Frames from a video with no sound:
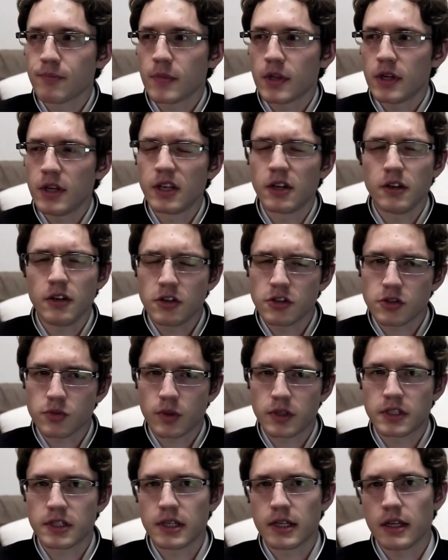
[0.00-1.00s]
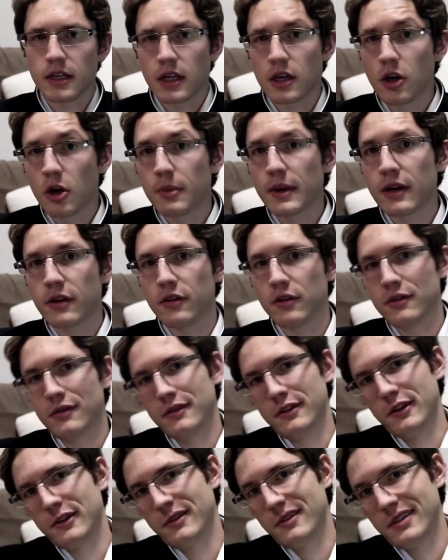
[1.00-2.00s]
you know, you just want to go about your
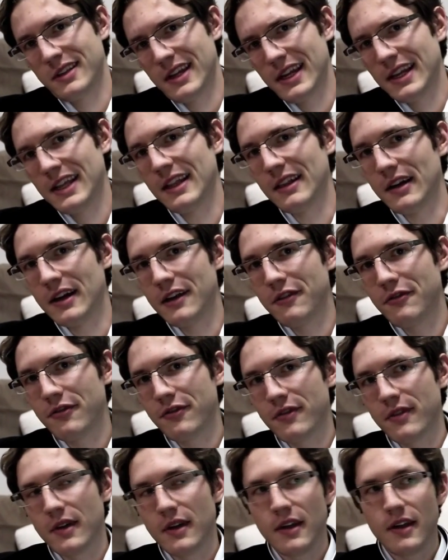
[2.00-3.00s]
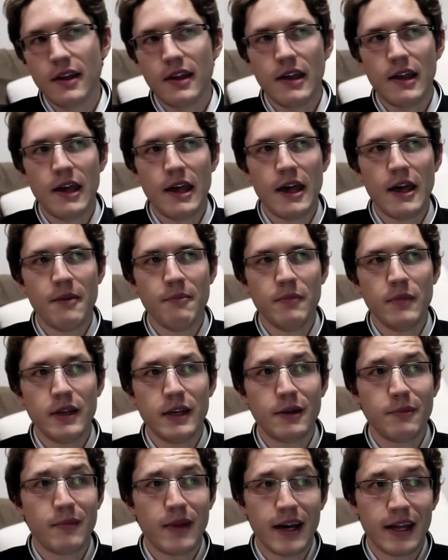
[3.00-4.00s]
daily life in
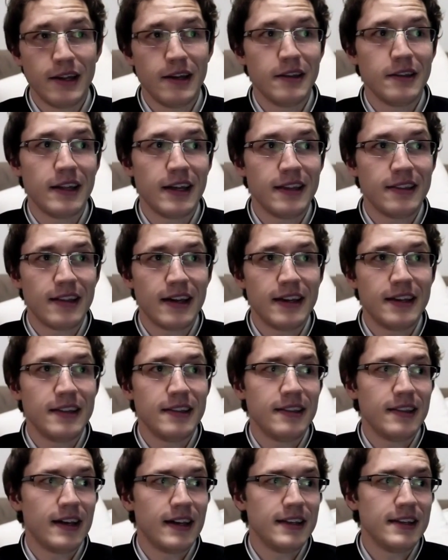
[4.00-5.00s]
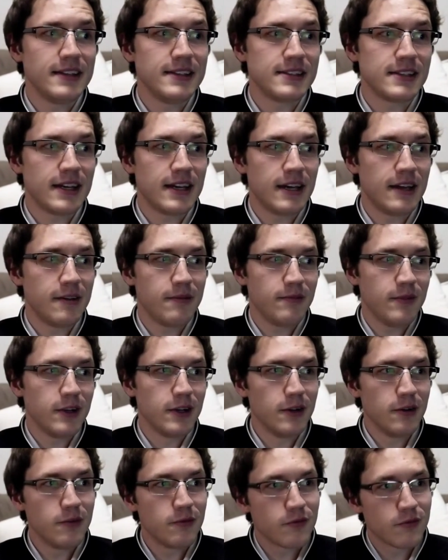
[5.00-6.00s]
a manner that is, you
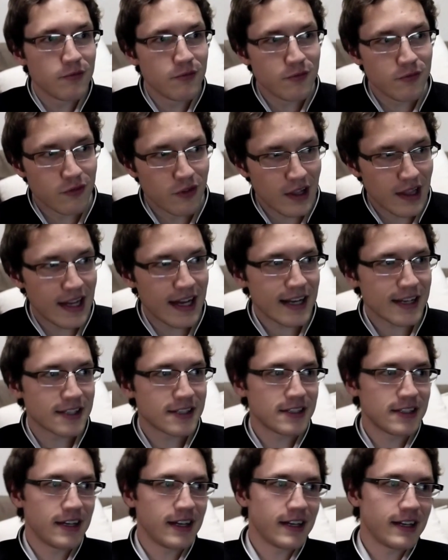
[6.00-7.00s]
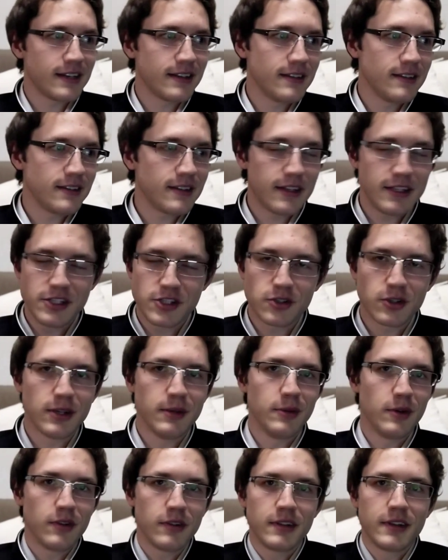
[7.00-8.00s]
know, relaxed and
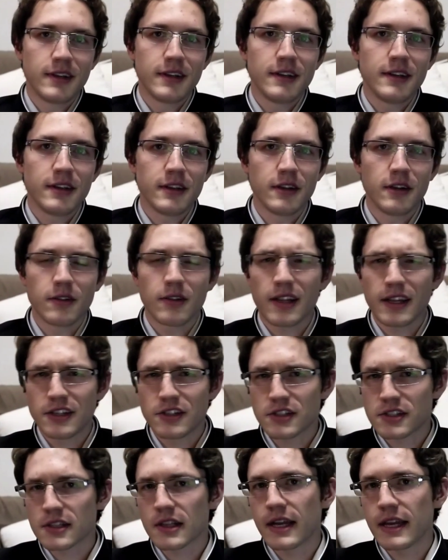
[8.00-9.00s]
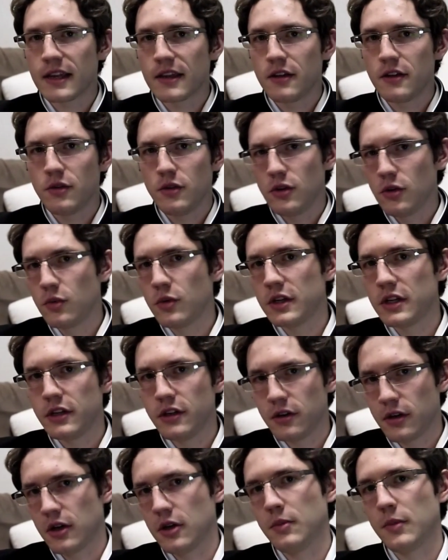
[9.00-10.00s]
enjoyable. You know, like just like you would in
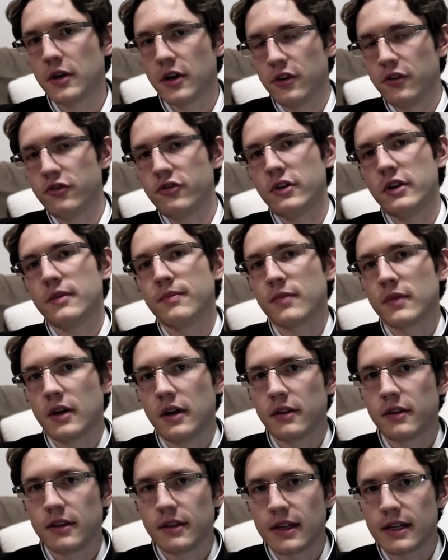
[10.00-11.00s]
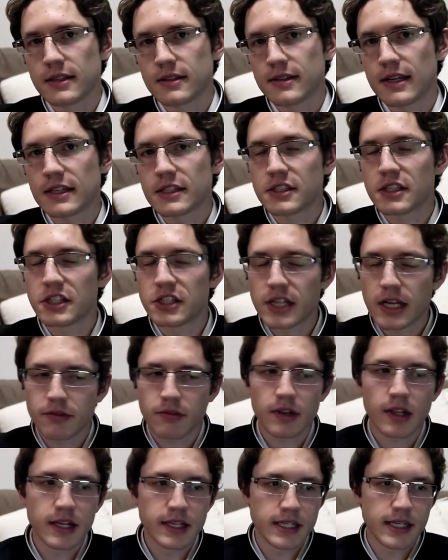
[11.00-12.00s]
your home country. I think that's the
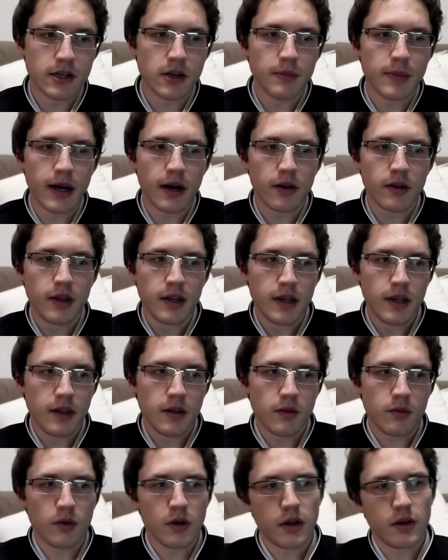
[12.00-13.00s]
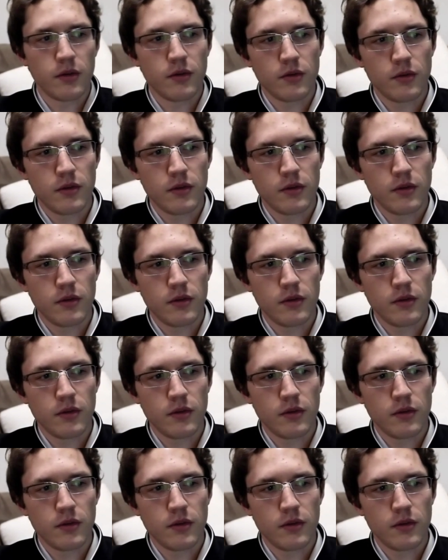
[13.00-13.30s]
general idea about what